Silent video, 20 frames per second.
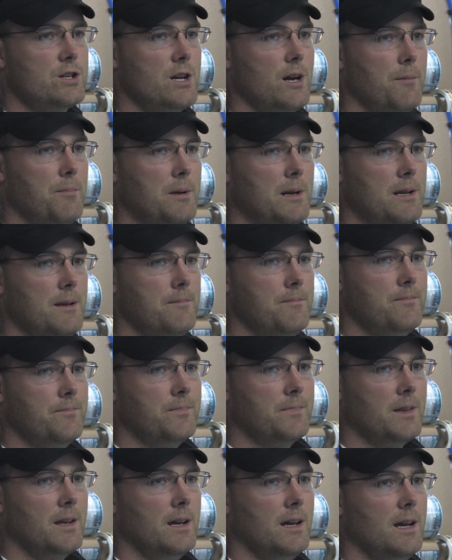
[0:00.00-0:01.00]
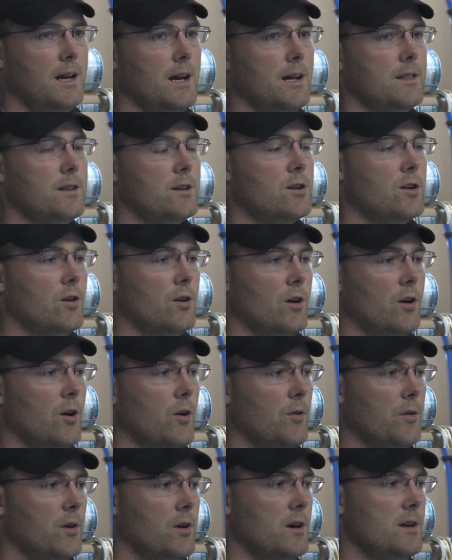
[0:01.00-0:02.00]
Company, and the current
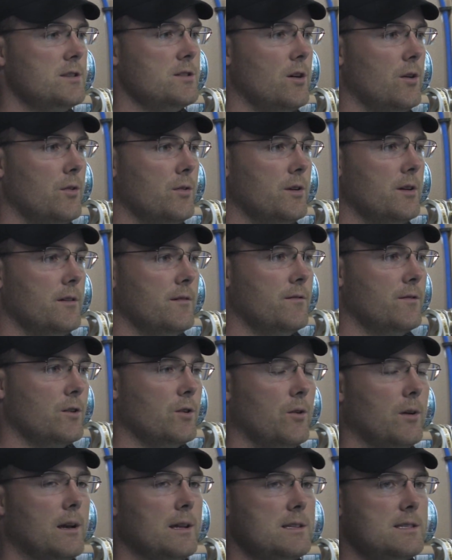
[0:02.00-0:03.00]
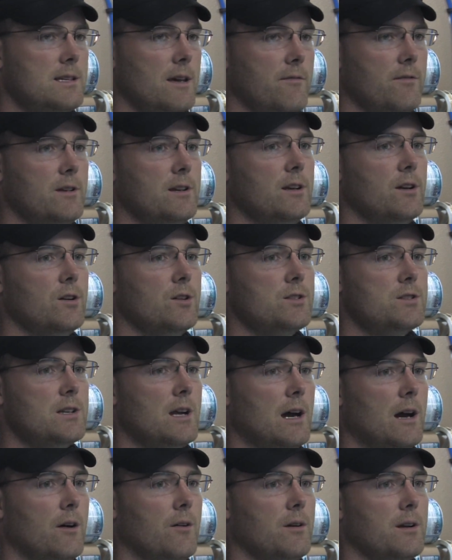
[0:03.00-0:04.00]
owner has owned it for going on 7 years
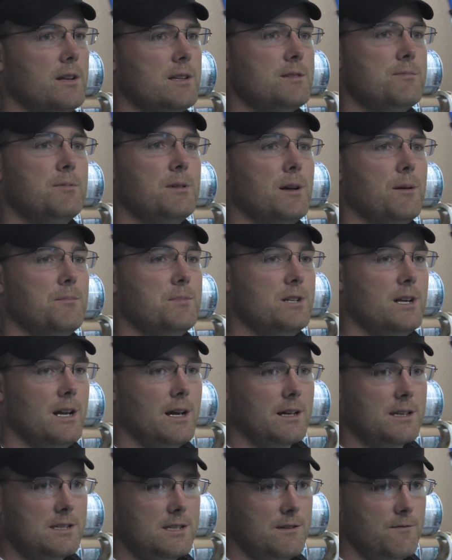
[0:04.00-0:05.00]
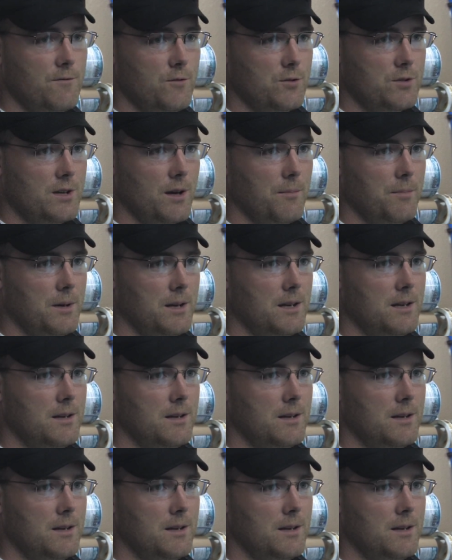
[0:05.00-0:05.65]
now, and it's become J-Doc Seafood Company.